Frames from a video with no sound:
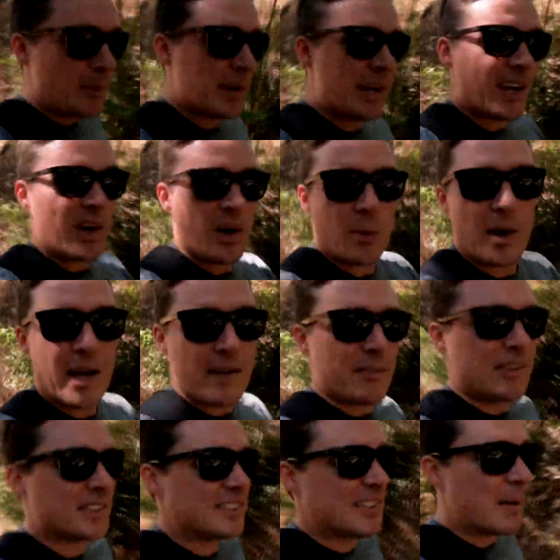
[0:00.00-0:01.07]
when I go away
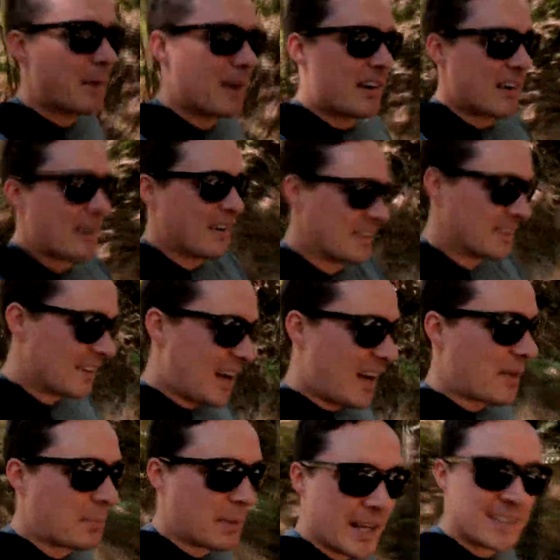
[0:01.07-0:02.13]
for summer and
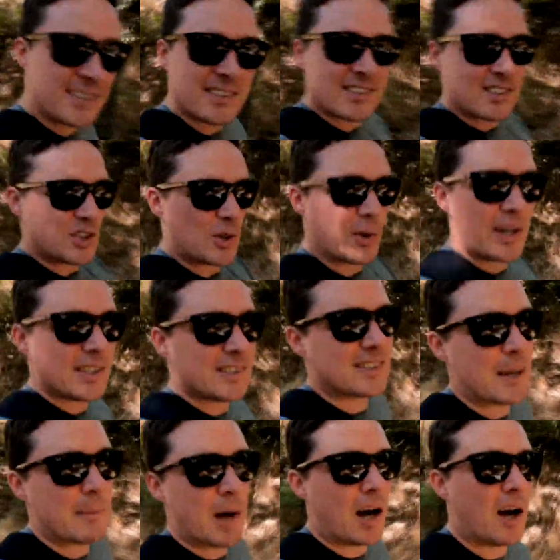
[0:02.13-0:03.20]
other places during
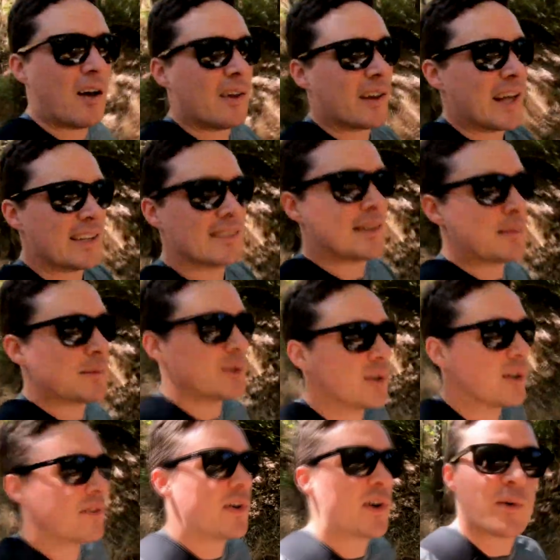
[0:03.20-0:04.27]
summer, I'll get some
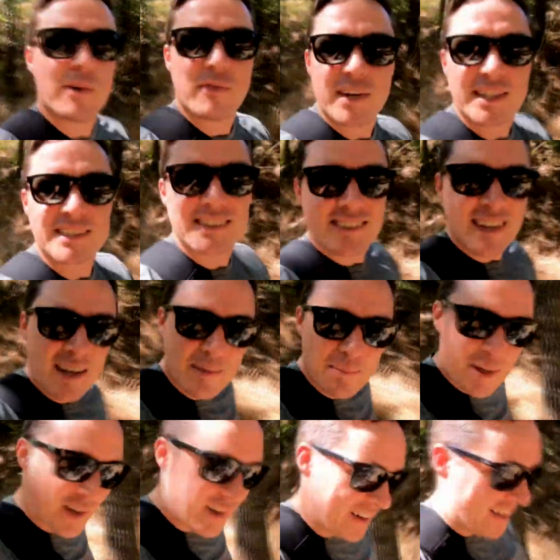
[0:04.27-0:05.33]
sort of horrific
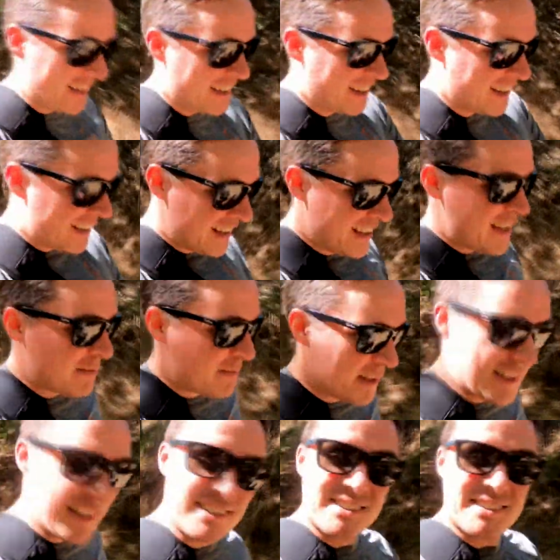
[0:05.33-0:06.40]
sunburn.
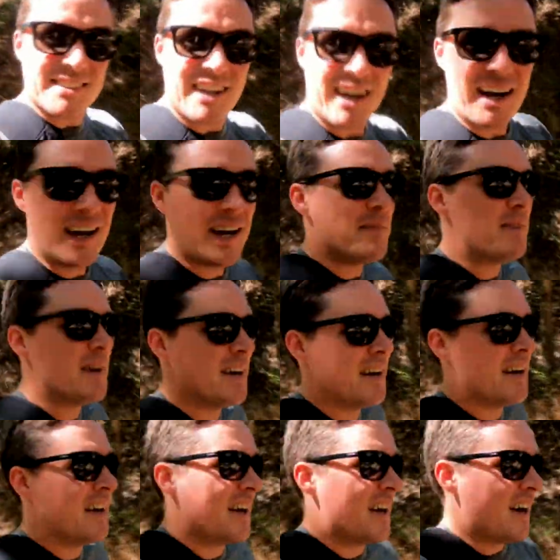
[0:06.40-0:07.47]
But this time,
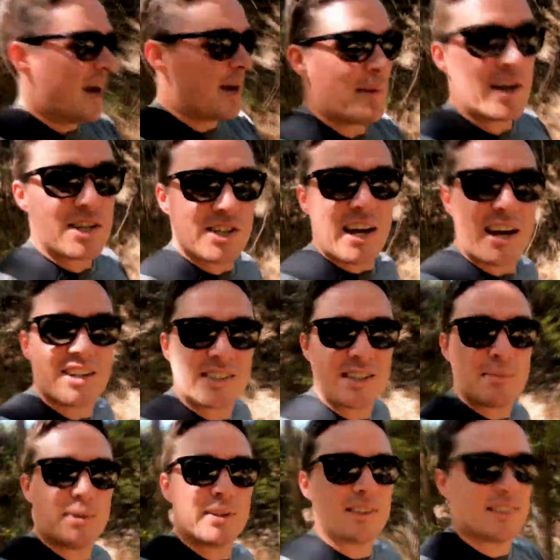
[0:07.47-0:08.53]
I managed to actually
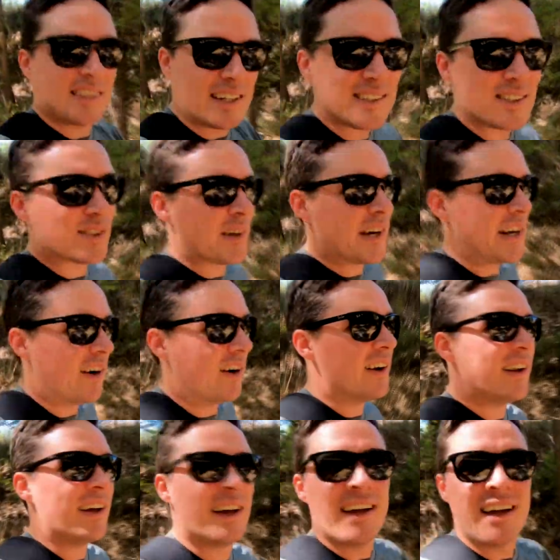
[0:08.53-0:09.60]
put sunscreen on